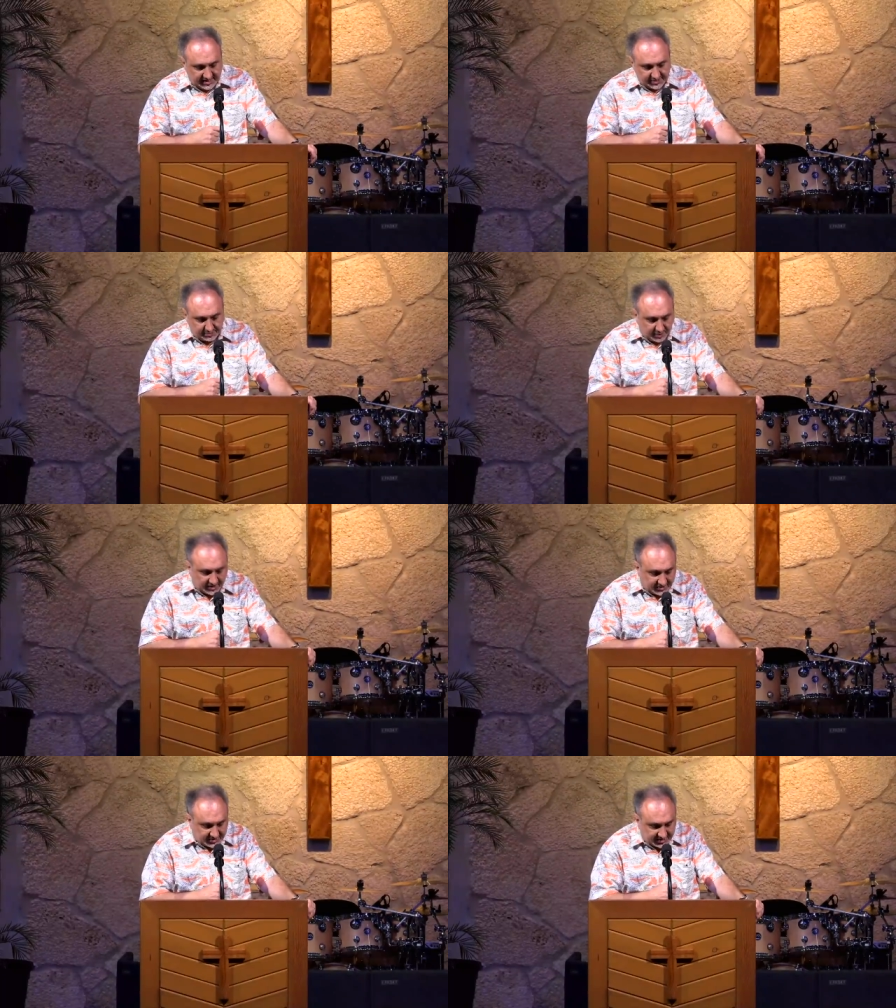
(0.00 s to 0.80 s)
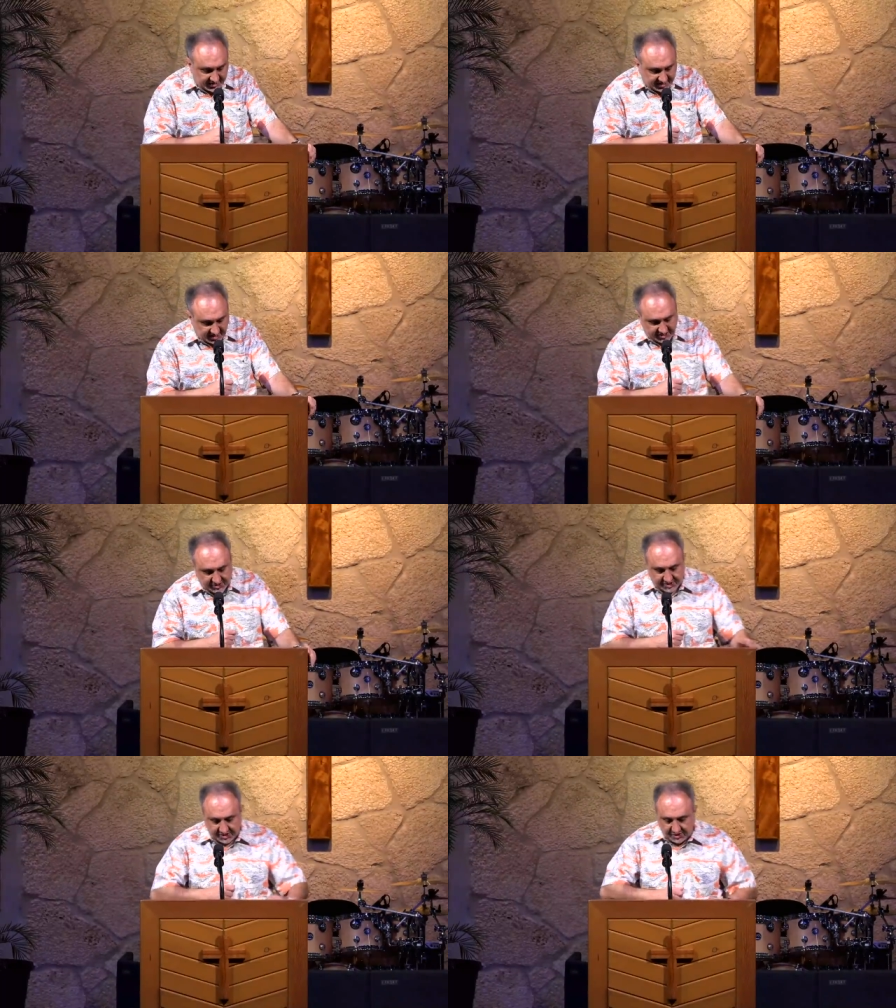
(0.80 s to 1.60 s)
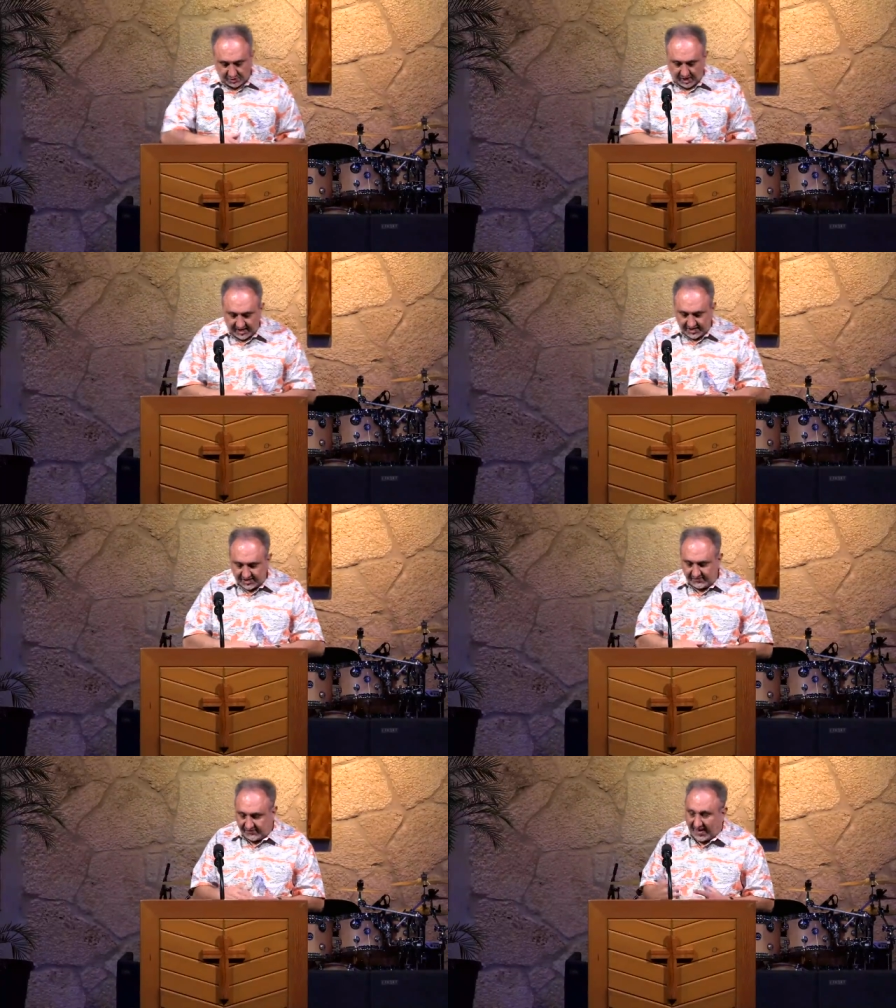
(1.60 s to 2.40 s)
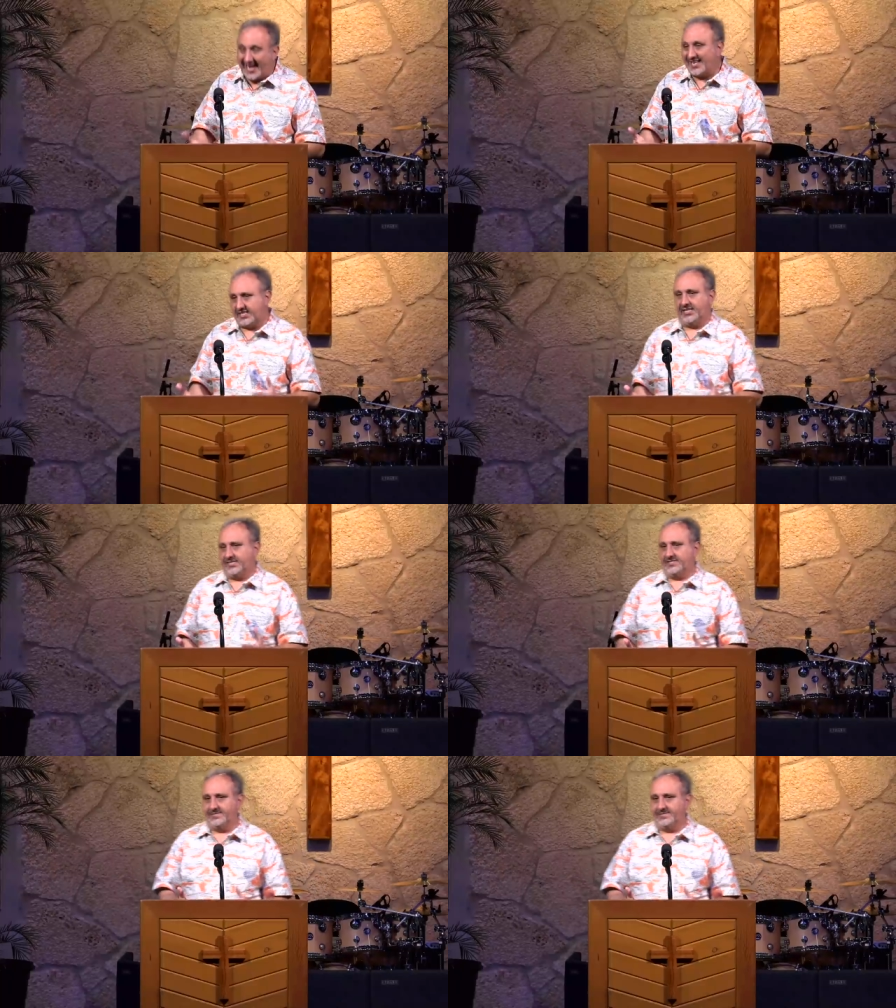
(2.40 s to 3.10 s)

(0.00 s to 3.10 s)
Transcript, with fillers: as brothers and sisters in Christ, fight